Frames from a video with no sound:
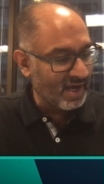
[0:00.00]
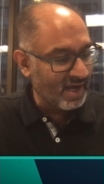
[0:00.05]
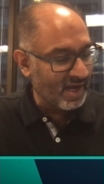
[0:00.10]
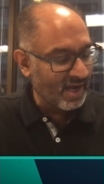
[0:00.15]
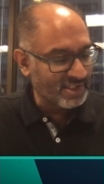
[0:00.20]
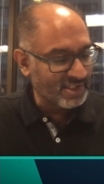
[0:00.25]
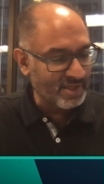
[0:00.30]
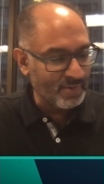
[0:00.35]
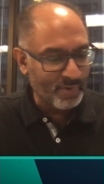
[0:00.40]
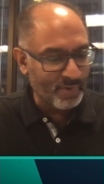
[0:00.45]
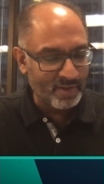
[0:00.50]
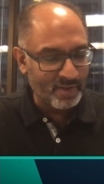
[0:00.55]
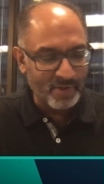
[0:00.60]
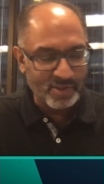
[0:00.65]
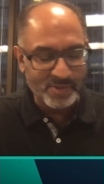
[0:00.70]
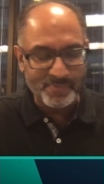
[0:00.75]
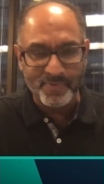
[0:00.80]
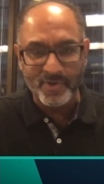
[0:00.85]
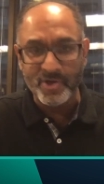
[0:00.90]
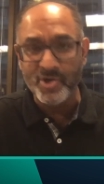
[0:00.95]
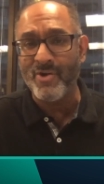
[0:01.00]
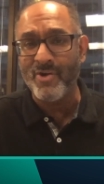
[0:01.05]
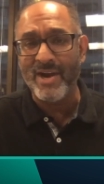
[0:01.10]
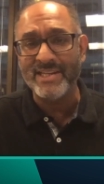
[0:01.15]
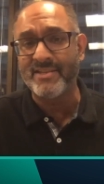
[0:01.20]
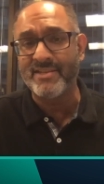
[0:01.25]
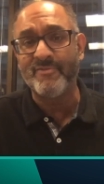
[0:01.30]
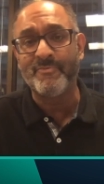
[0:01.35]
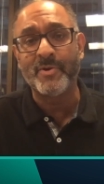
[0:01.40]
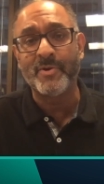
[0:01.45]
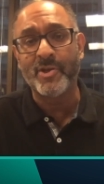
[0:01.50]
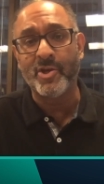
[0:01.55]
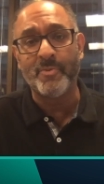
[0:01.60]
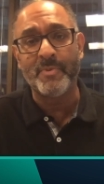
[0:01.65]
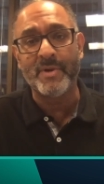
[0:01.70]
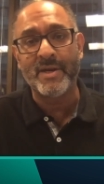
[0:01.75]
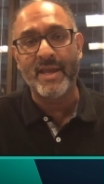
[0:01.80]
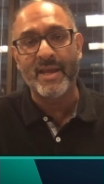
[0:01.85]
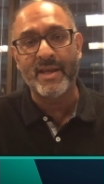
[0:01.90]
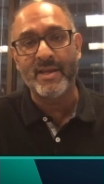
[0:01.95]
I'll say one of the most progressive
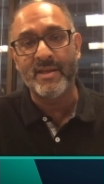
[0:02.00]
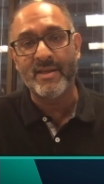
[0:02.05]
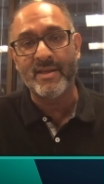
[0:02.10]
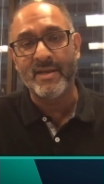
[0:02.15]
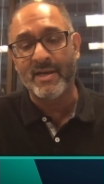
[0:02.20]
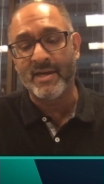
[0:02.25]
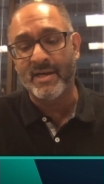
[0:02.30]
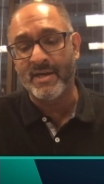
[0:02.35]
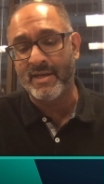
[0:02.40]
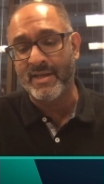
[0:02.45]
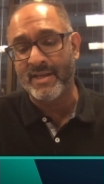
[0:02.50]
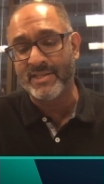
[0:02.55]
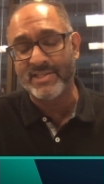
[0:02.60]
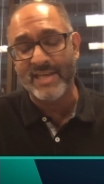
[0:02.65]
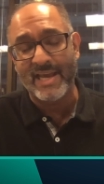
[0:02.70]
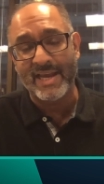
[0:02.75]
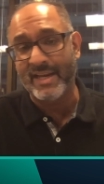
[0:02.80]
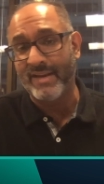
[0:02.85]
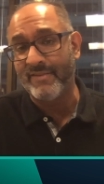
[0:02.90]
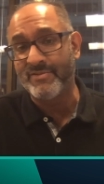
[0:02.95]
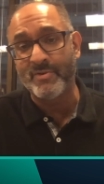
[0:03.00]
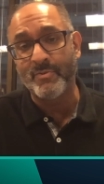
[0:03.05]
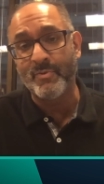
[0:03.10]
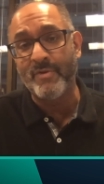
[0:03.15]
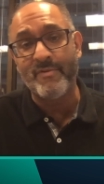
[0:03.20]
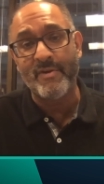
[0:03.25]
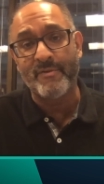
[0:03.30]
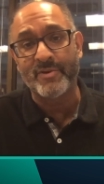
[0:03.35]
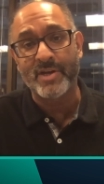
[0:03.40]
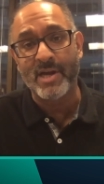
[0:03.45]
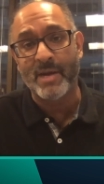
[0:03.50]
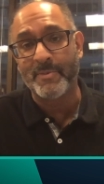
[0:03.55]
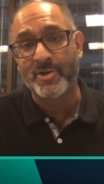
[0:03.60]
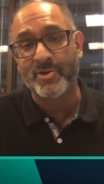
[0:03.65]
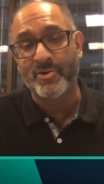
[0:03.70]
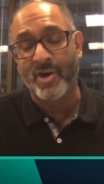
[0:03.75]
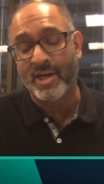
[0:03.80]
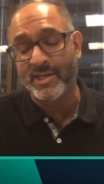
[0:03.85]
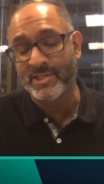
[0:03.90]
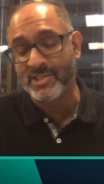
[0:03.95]
procurement uh, executives that we've ever come
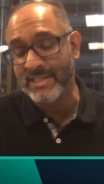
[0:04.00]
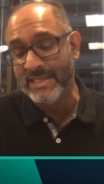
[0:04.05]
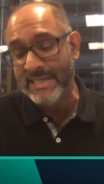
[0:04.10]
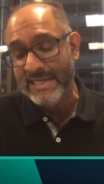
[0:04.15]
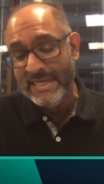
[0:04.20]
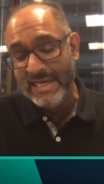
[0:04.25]
across